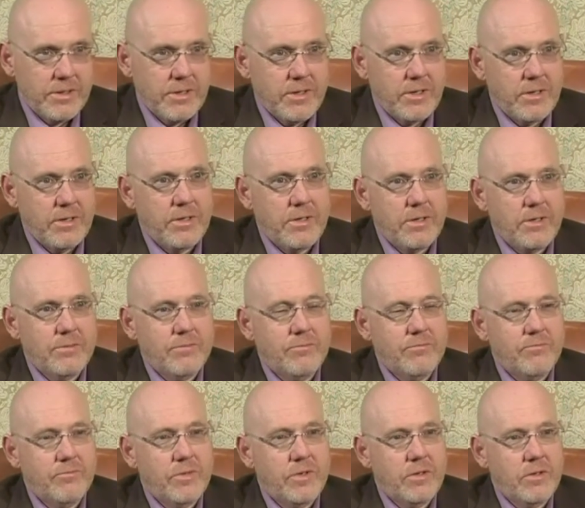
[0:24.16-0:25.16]
it
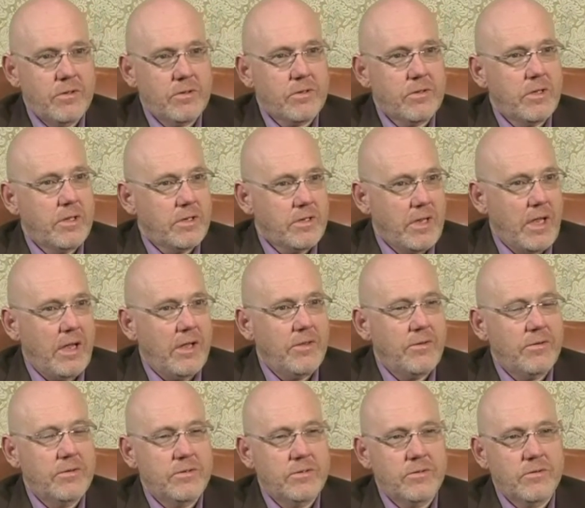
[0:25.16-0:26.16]
looked like
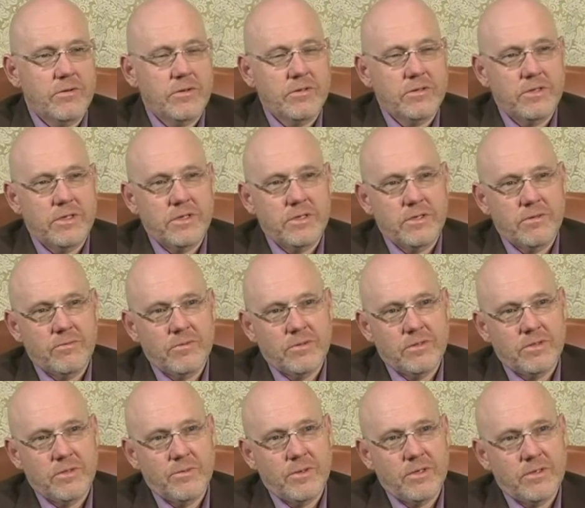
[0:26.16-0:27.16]
Katherine's organization was
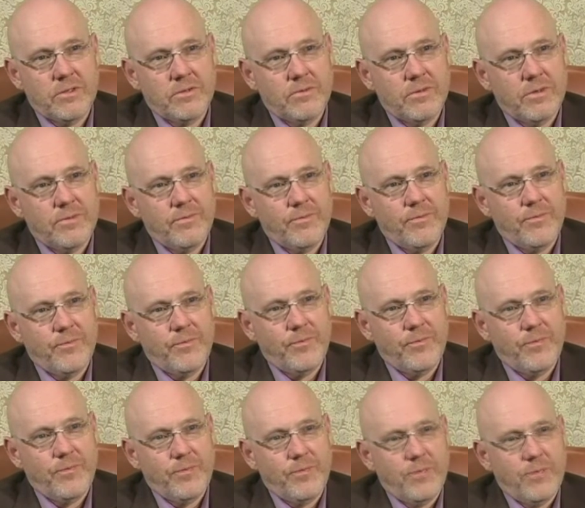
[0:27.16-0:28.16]
the best one.
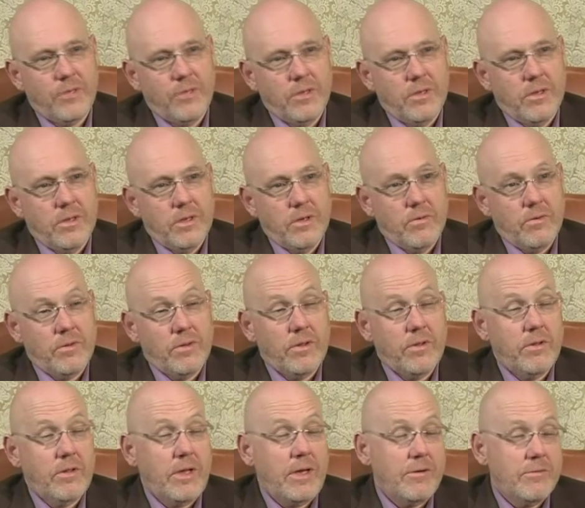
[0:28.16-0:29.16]

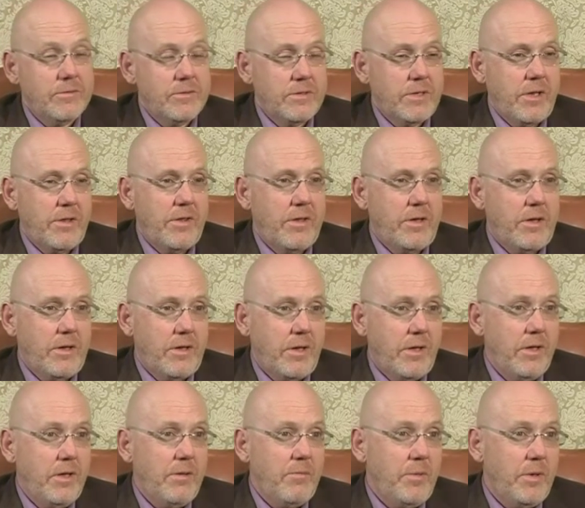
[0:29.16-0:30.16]
That was, I think, a
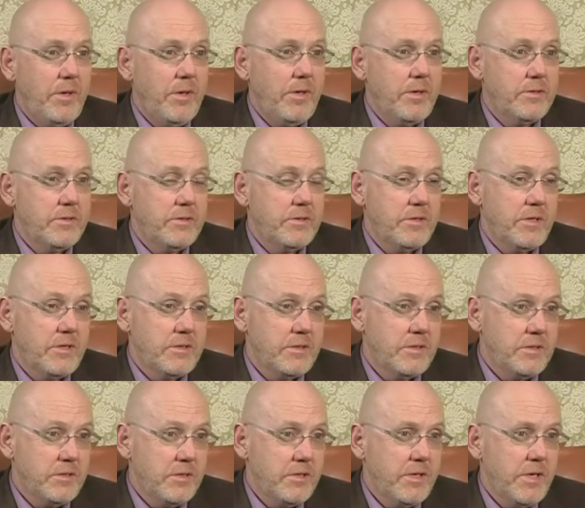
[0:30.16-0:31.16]
key piece, is that she
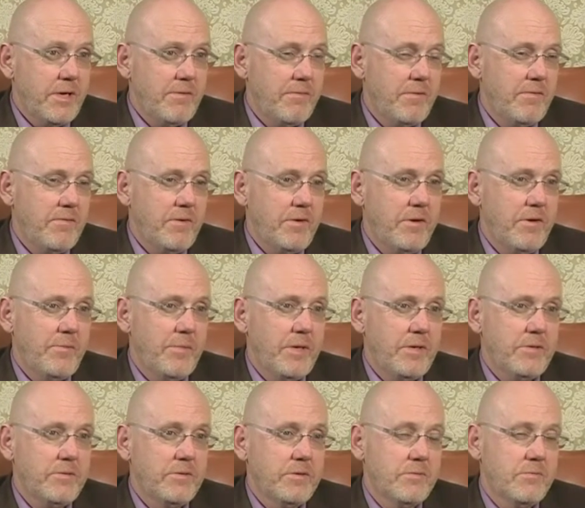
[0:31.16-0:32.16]
did have the
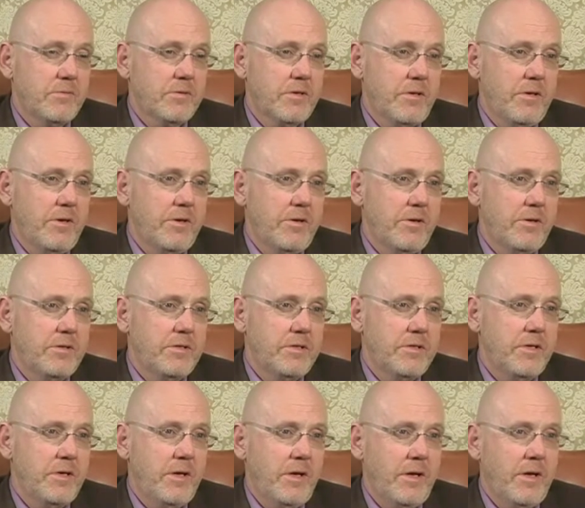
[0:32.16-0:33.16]
fundamentals. It was clear that
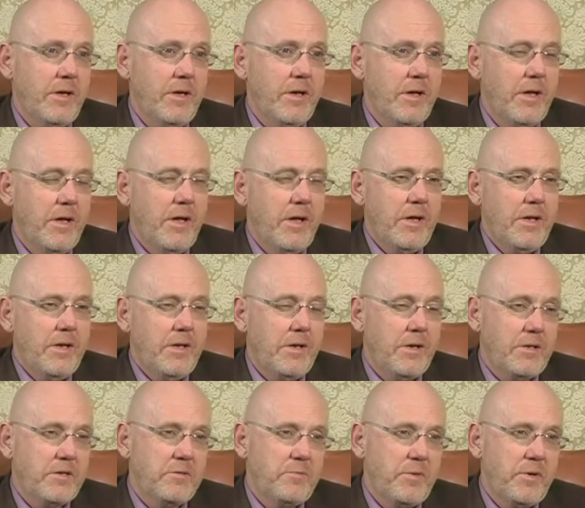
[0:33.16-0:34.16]
she had the
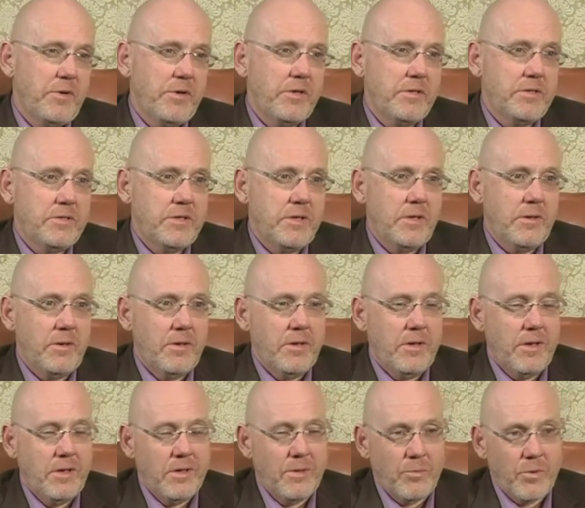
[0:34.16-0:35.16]
experience
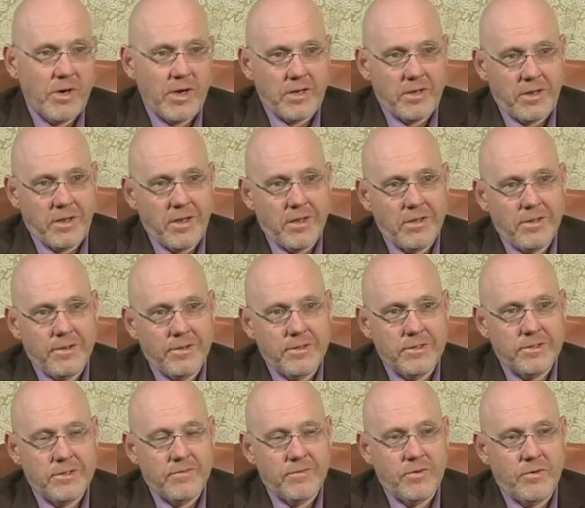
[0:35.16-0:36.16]
in the practicalities
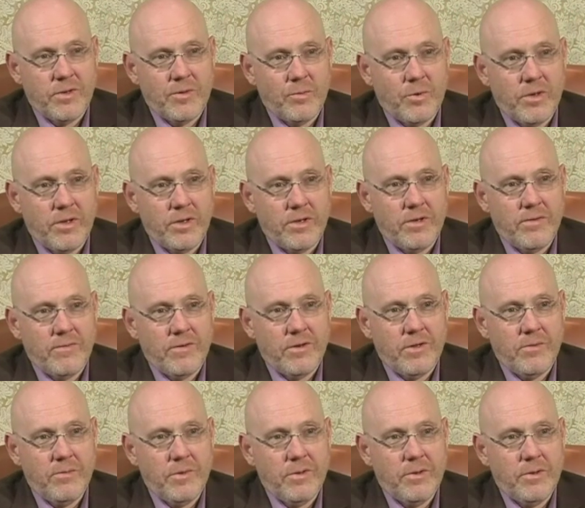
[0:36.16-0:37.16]
of doing product
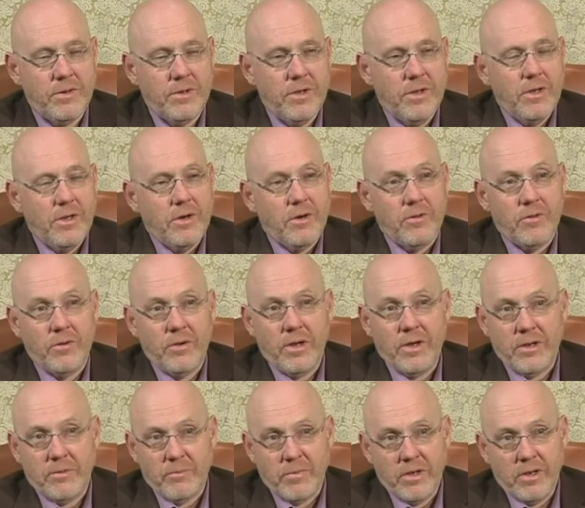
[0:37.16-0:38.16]
development, although
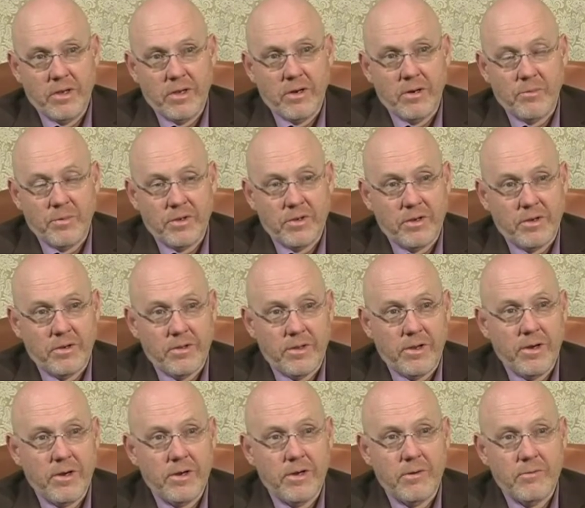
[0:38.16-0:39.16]
not in our particular
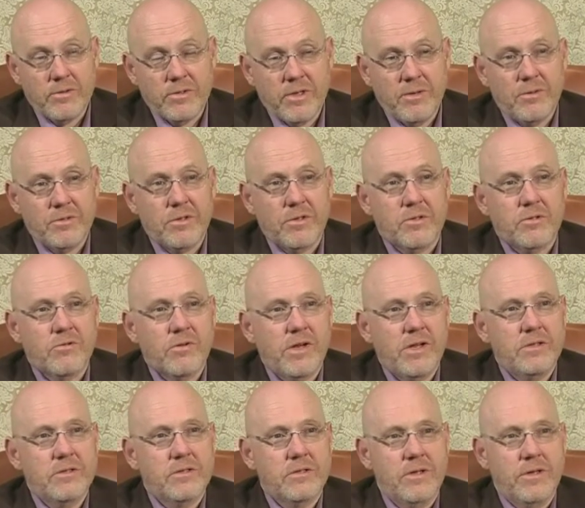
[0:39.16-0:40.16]
area, was able to
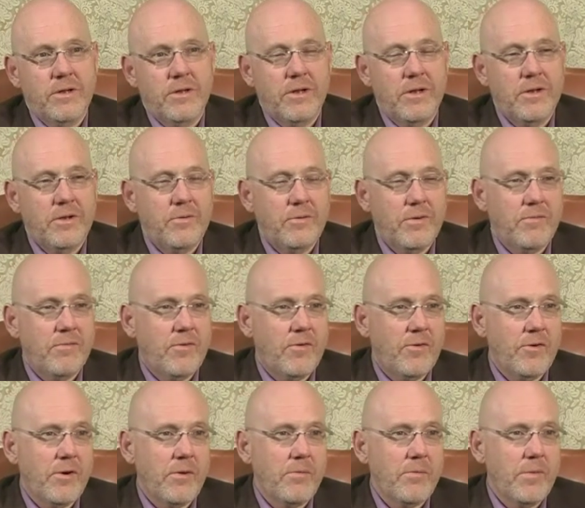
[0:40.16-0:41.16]
translate it into a
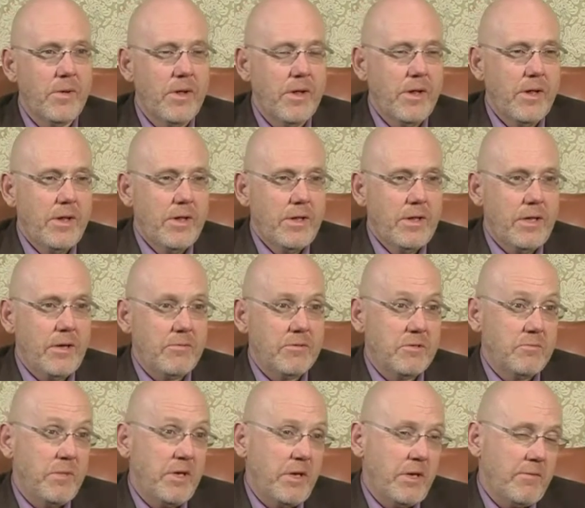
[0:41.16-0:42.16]
form that was
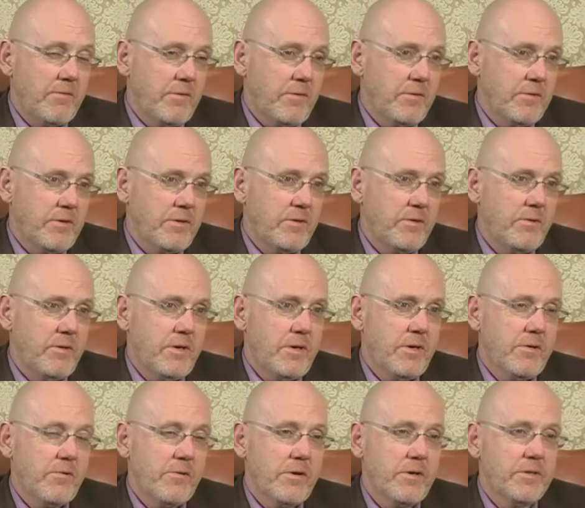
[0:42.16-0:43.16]
meaningful to our
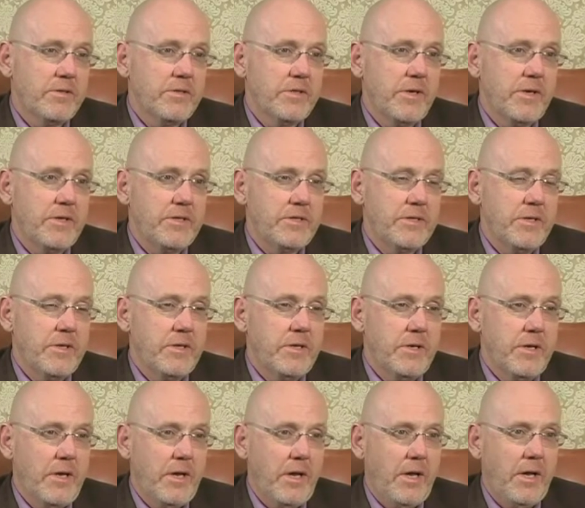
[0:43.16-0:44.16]
organization
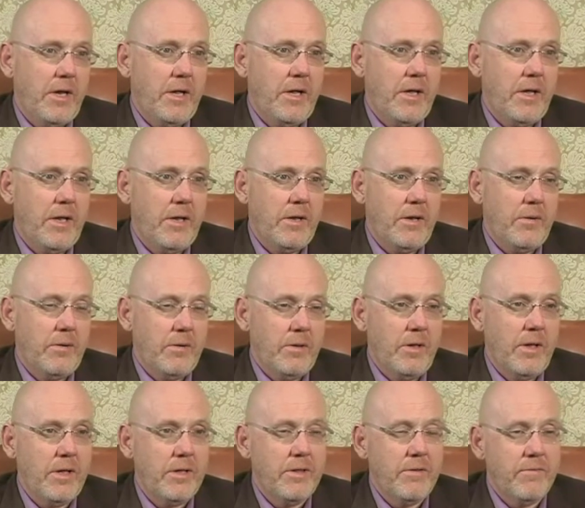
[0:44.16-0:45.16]
and
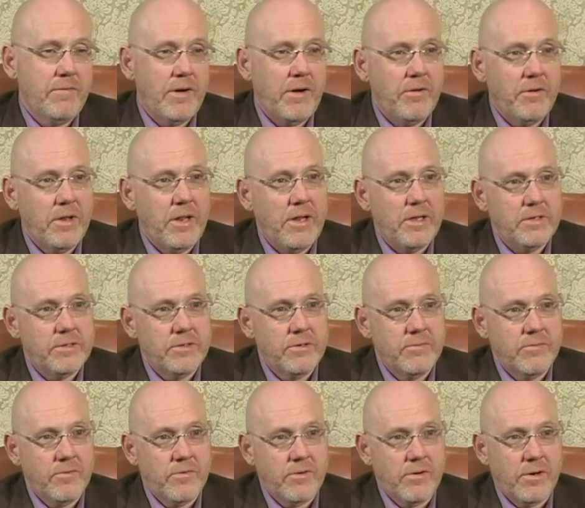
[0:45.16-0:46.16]
laid the foundation
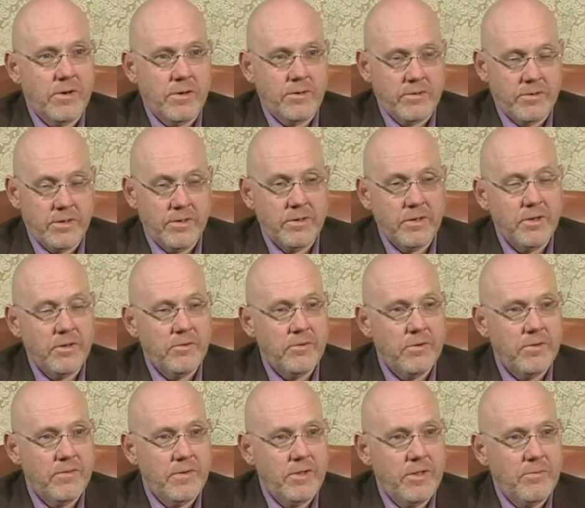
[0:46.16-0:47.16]
for continued
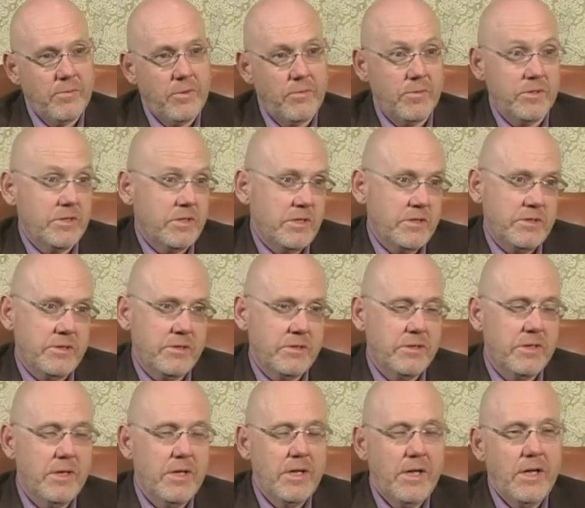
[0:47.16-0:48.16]
development, which
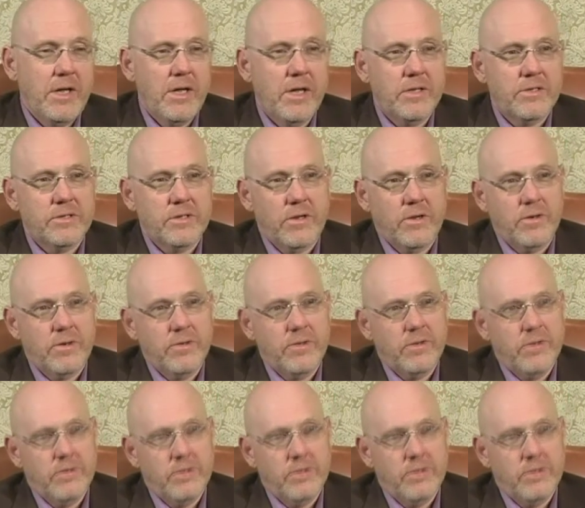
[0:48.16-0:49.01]
has occurred.